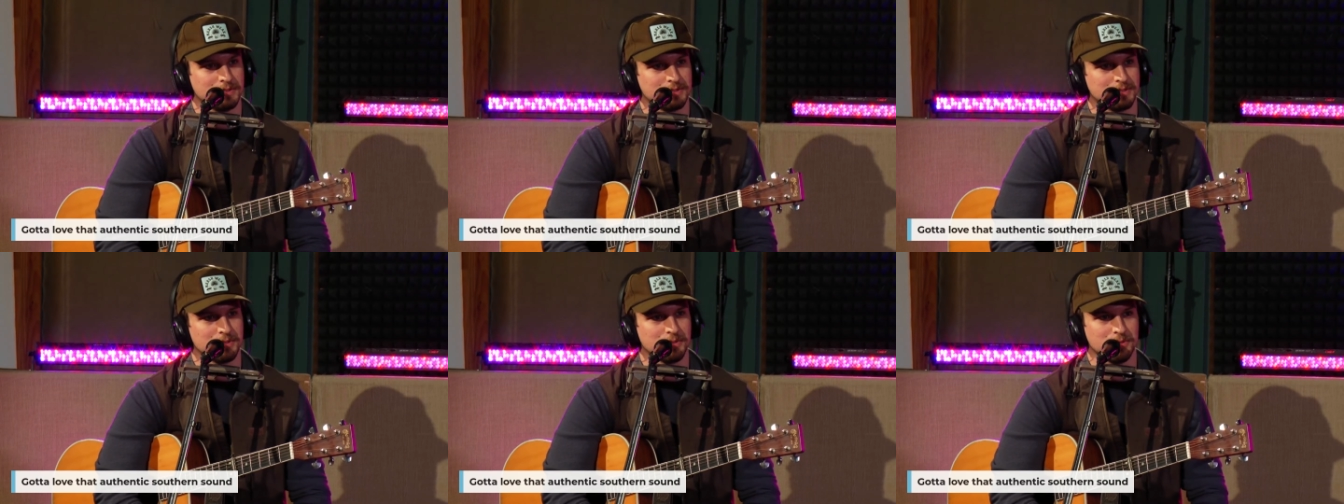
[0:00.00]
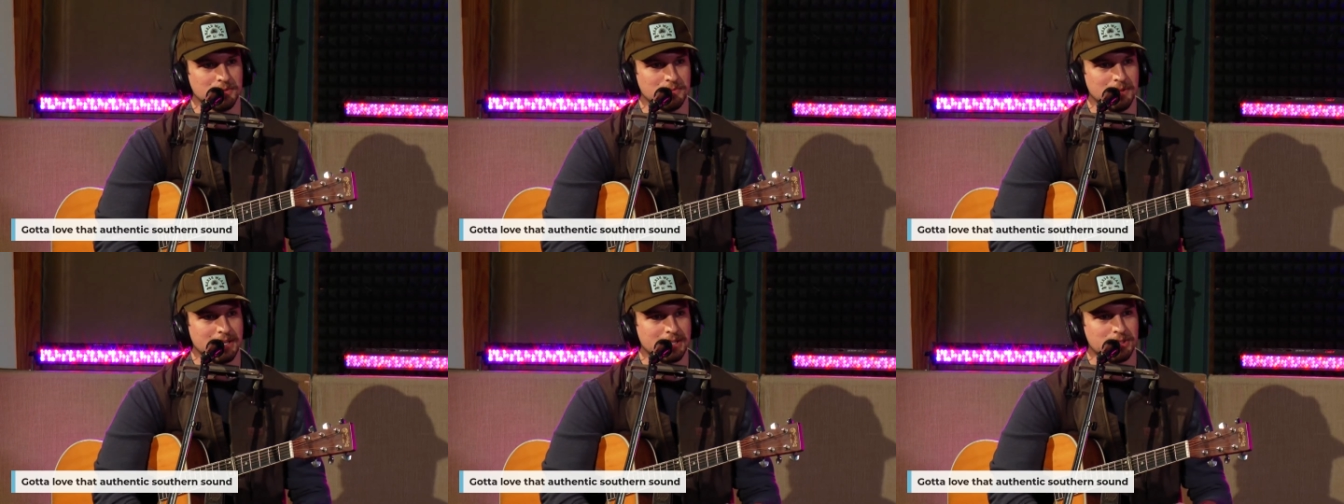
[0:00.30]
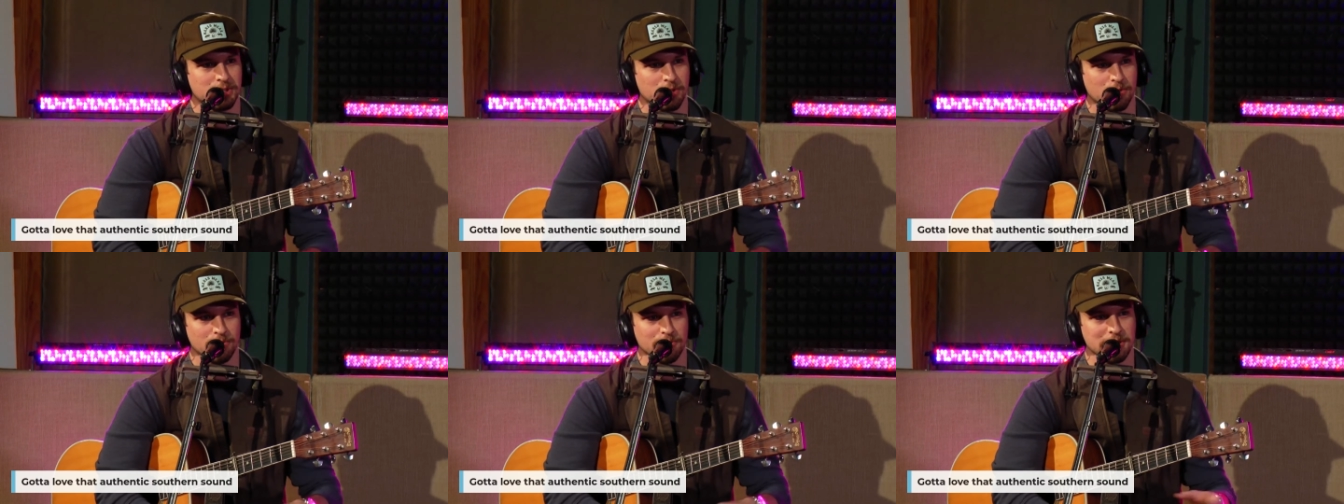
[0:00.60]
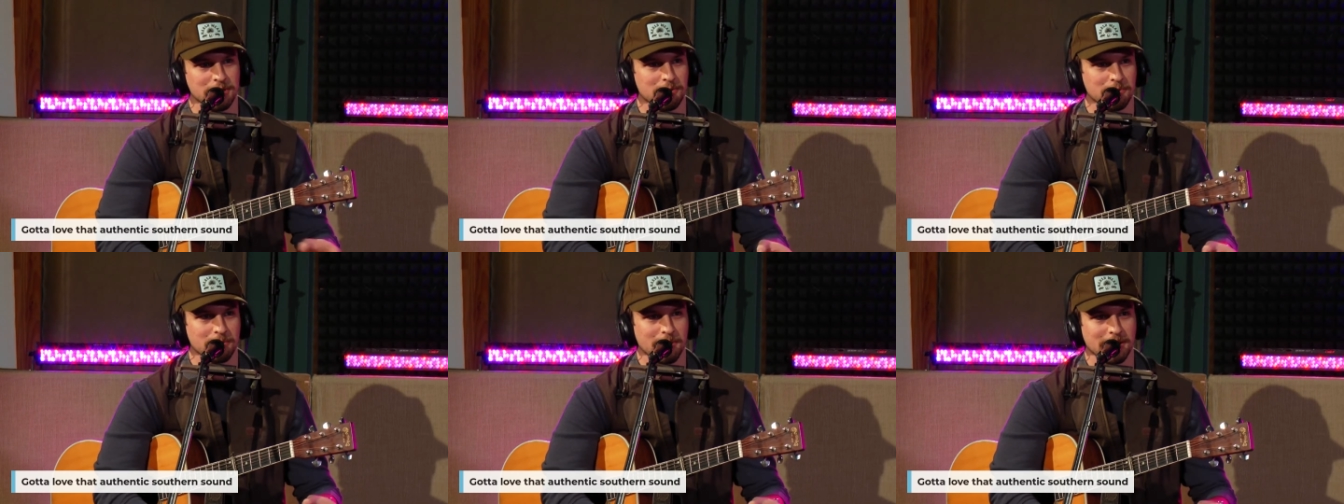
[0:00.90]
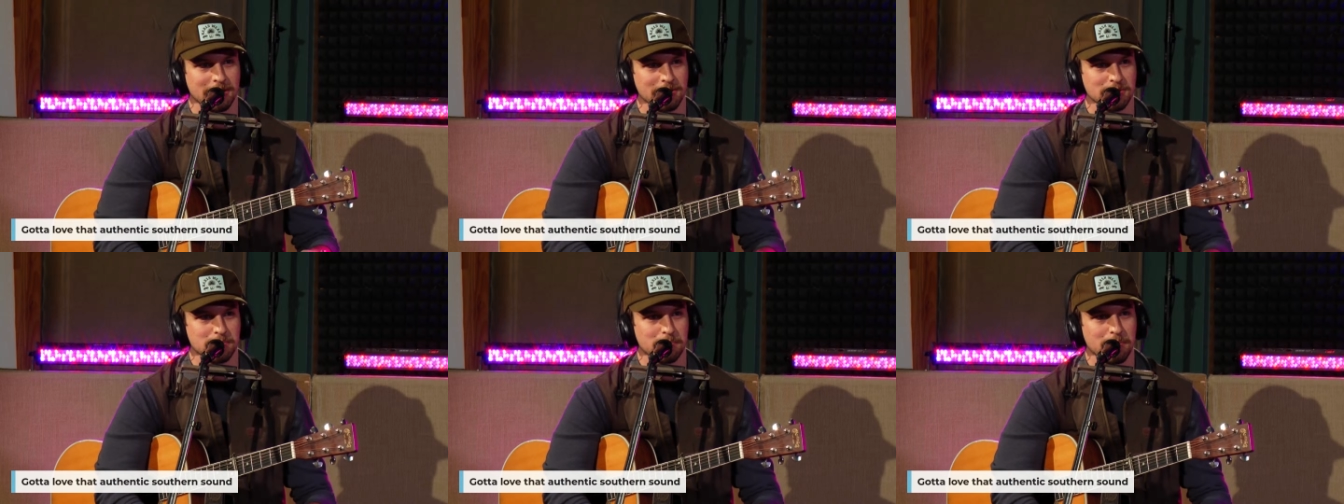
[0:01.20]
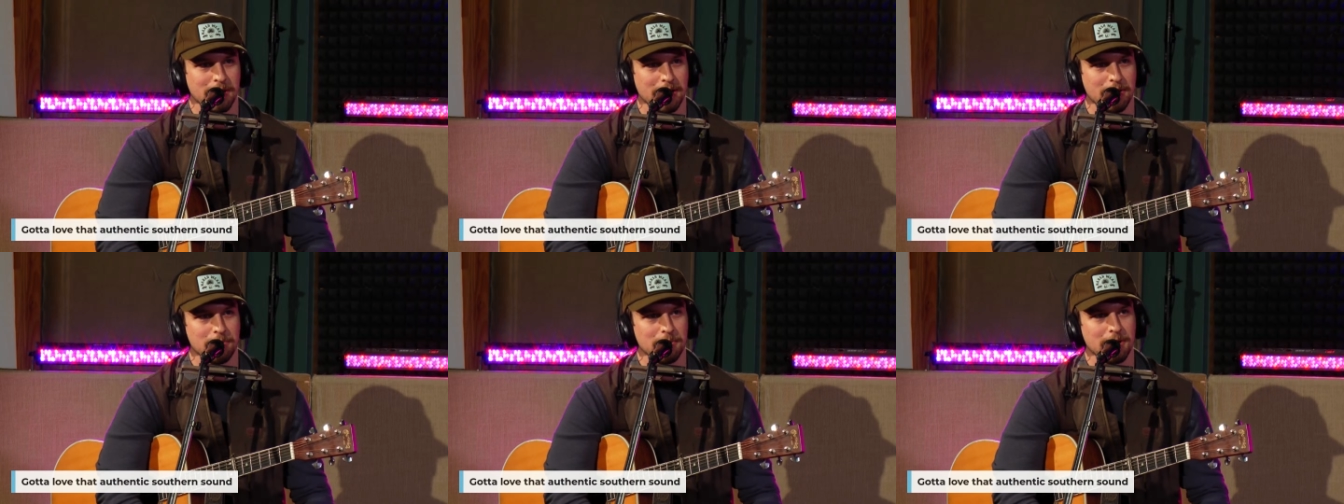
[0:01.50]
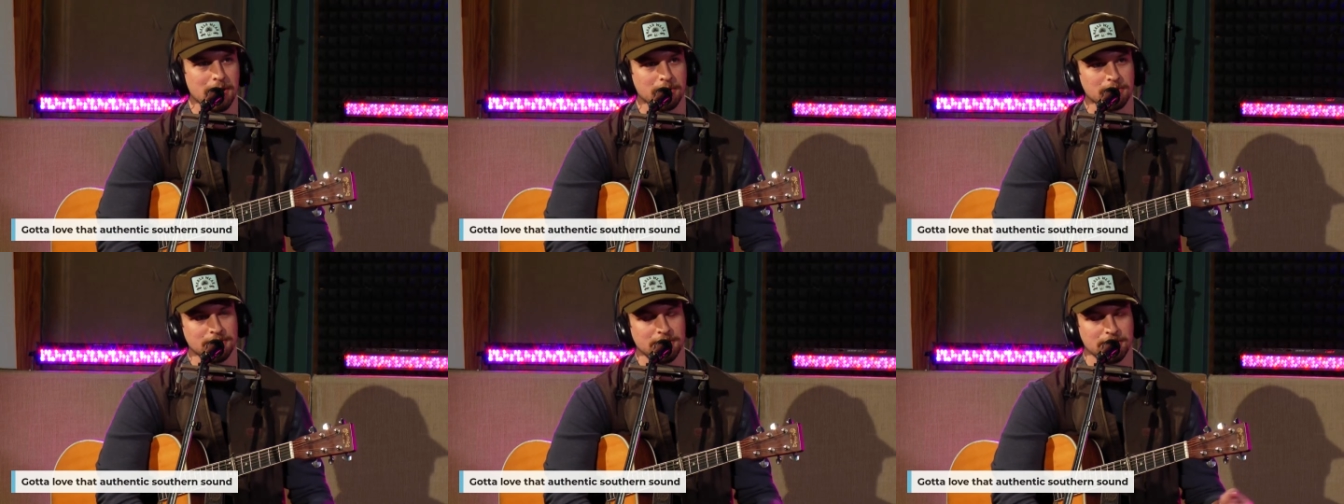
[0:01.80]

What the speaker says: this little like Cloverdale Records powwow.